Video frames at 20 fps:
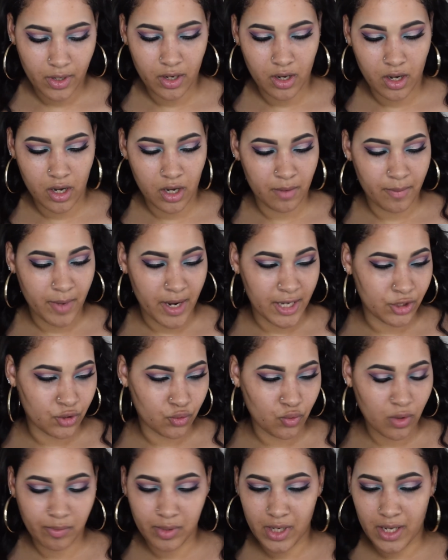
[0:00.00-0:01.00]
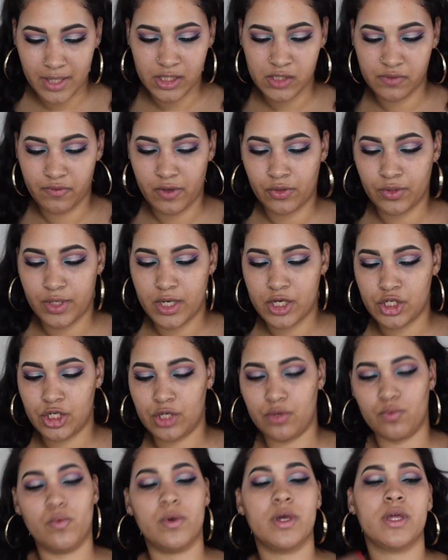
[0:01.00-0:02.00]
I do apply this
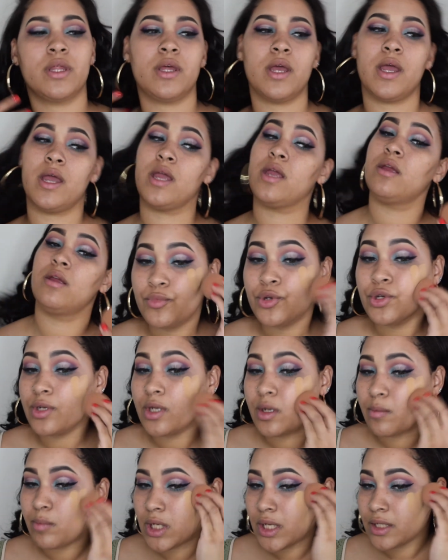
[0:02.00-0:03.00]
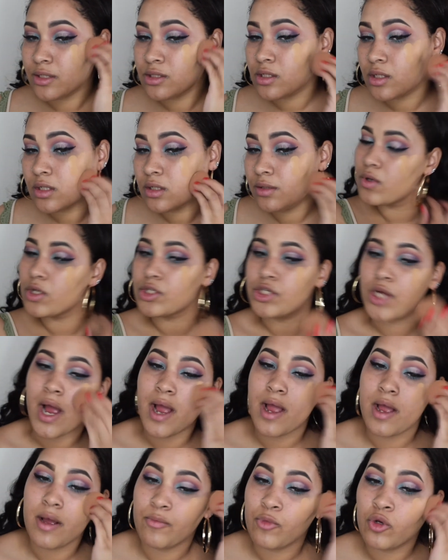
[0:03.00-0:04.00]
foundation with a beauty blender, which I
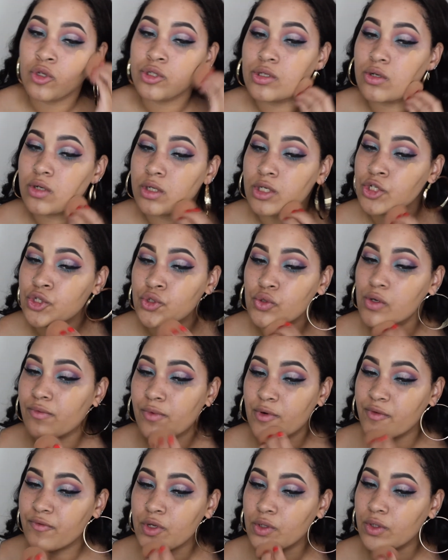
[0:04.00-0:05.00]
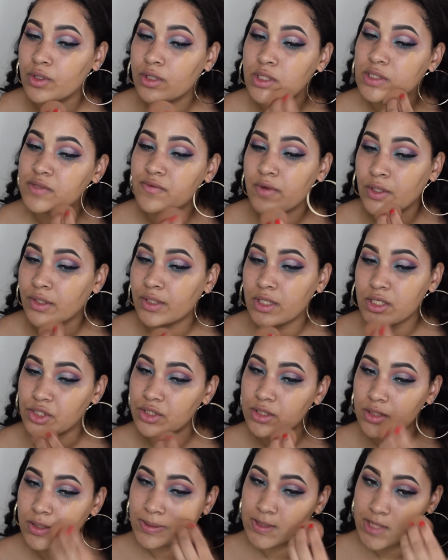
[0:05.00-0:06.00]
am also going to do a review on this
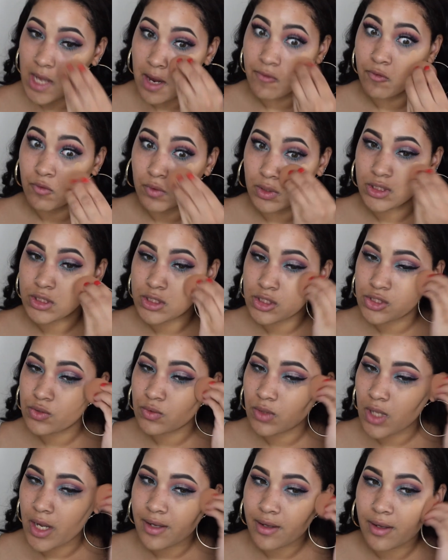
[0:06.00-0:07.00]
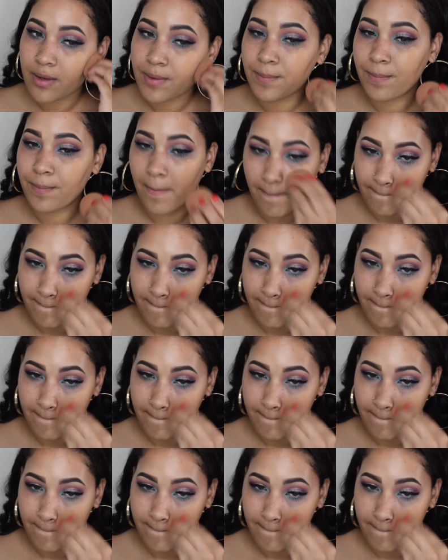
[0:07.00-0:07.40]
foundation because I really do like it.